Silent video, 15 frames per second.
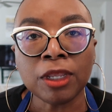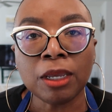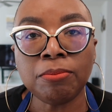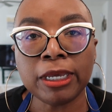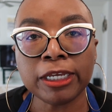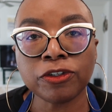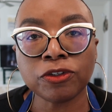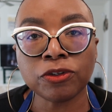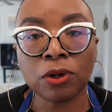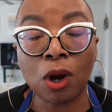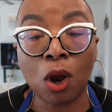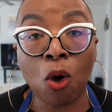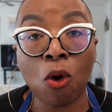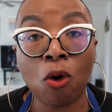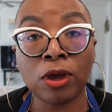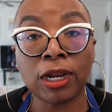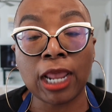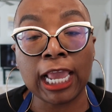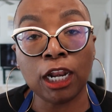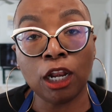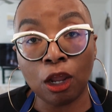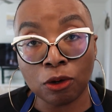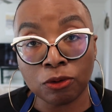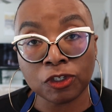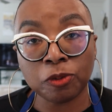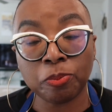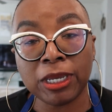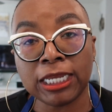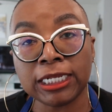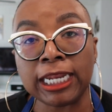mixer on a low
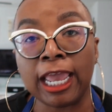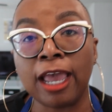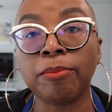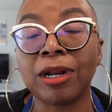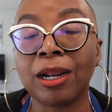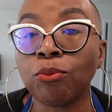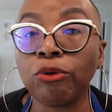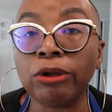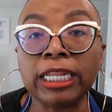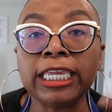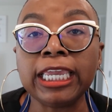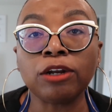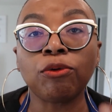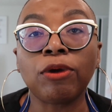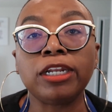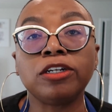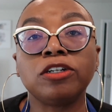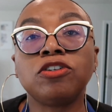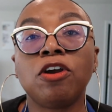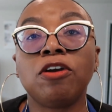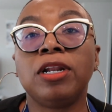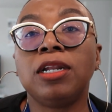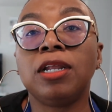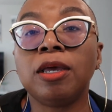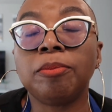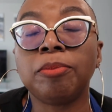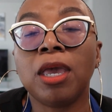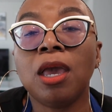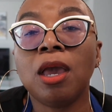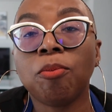speed now, but I'm really getting ready to turn it up,